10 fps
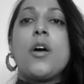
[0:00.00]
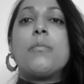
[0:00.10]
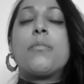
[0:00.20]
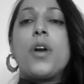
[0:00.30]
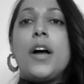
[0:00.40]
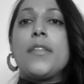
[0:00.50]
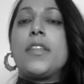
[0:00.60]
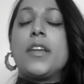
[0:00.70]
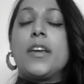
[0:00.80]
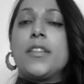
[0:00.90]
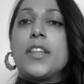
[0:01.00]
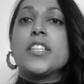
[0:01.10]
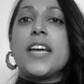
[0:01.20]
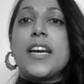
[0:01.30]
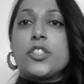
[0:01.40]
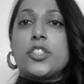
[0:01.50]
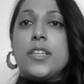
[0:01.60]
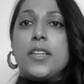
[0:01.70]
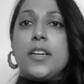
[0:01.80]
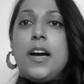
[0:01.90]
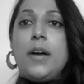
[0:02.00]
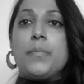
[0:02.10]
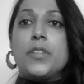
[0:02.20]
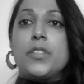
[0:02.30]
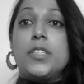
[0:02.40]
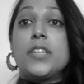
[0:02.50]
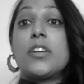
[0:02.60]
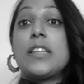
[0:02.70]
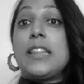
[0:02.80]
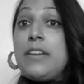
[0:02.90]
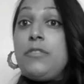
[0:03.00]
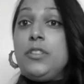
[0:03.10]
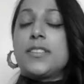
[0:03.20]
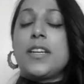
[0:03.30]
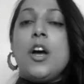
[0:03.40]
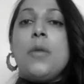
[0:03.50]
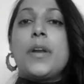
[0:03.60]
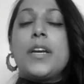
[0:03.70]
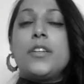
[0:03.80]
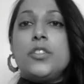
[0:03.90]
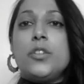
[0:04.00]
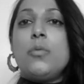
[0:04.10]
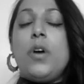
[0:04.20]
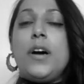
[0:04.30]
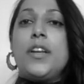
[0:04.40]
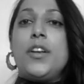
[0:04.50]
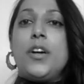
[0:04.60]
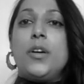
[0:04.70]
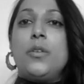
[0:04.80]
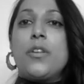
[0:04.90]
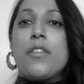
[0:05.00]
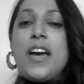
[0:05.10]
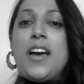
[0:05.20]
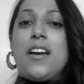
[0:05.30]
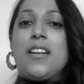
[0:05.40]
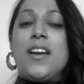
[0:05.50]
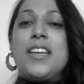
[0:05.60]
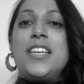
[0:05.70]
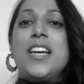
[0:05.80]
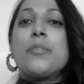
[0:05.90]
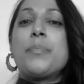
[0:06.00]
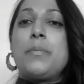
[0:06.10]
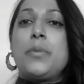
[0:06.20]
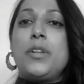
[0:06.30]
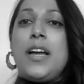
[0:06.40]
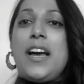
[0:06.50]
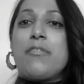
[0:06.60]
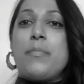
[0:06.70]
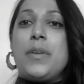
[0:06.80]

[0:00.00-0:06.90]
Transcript: brought the attention to different levels. But I do want to note that young people have been